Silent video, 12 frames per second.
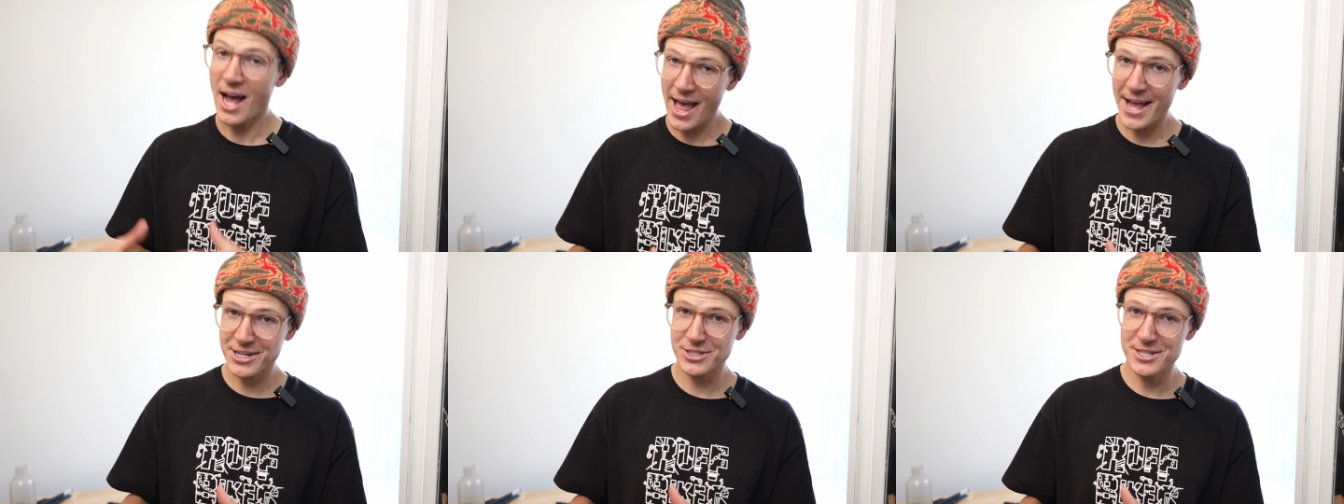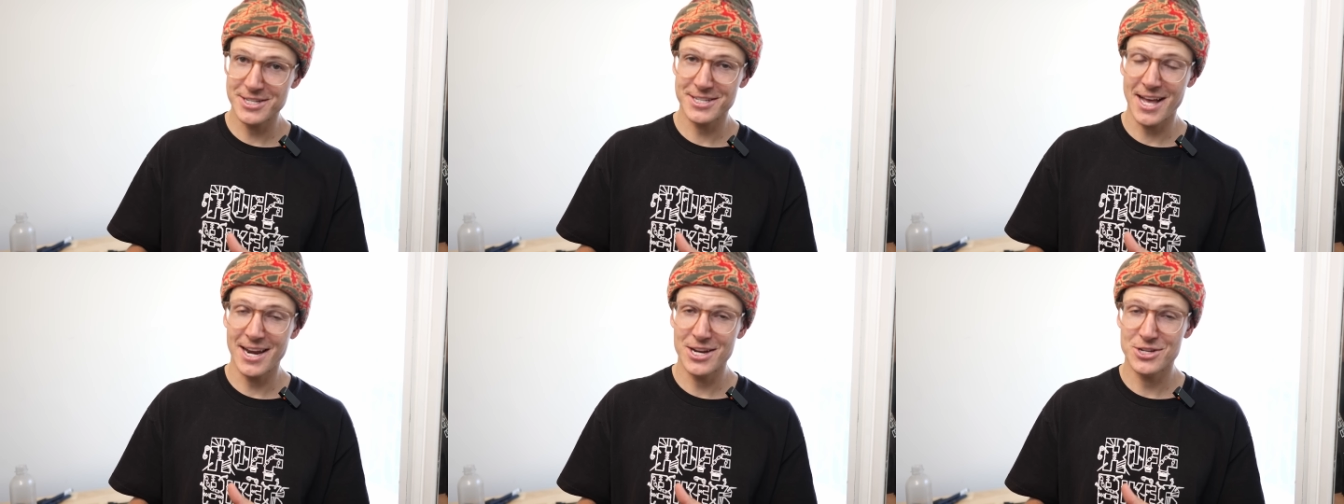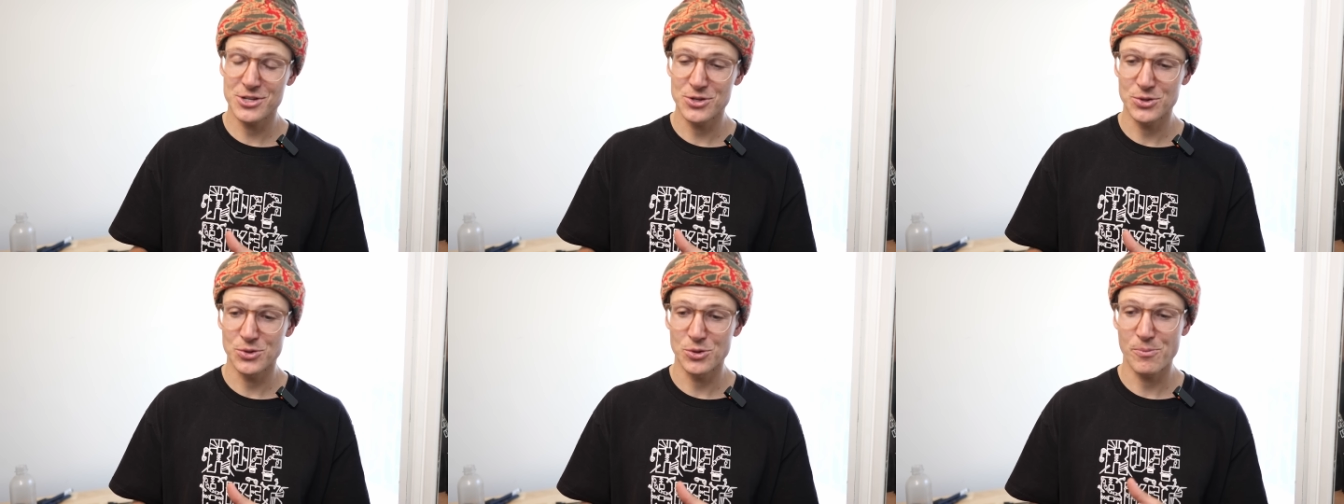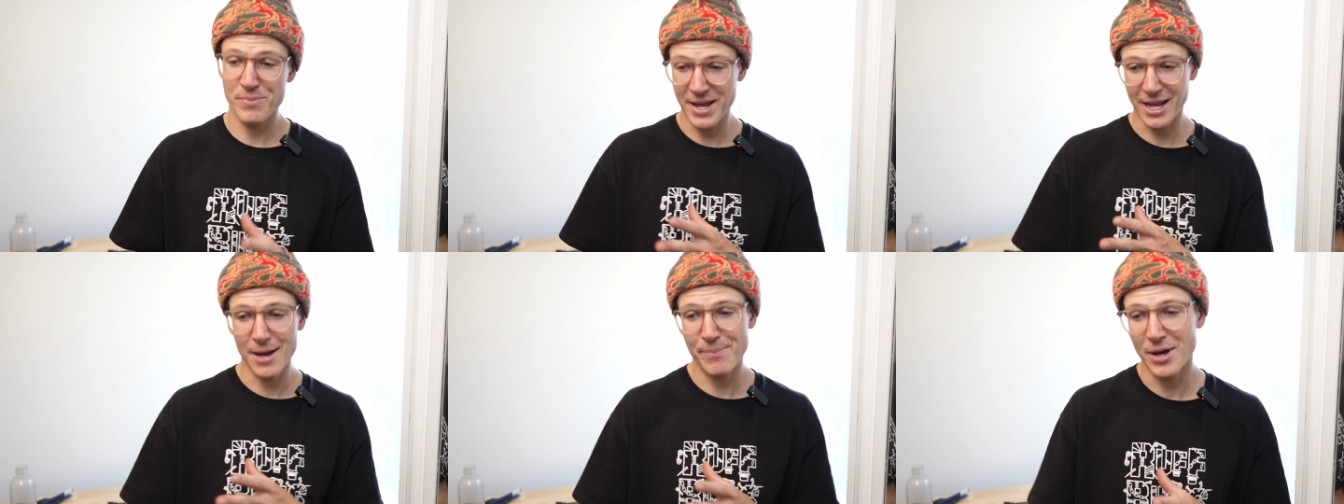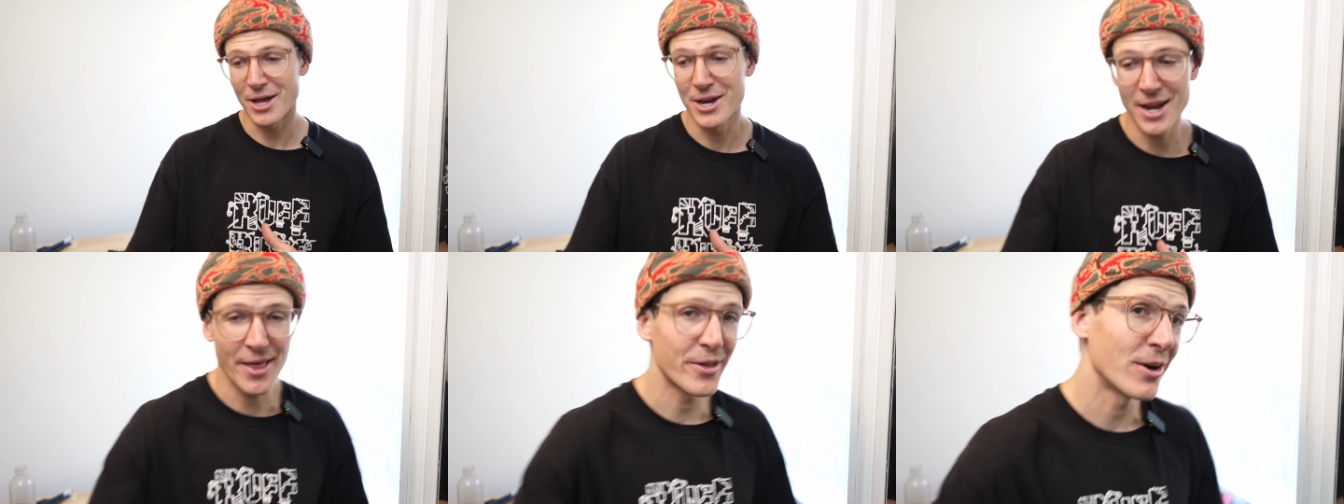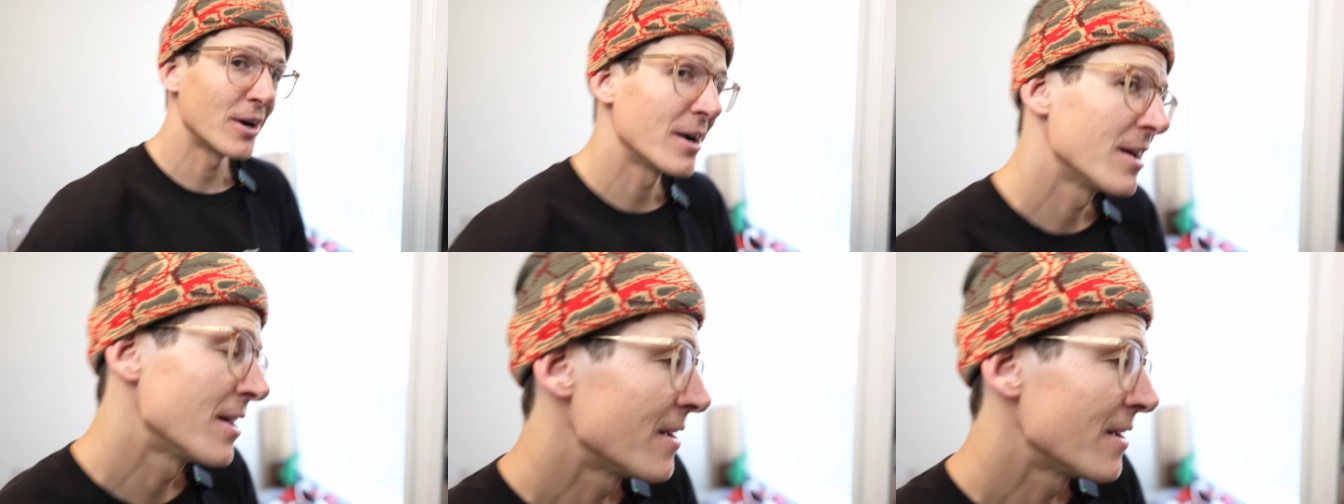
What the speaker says: I actually decided to pick up another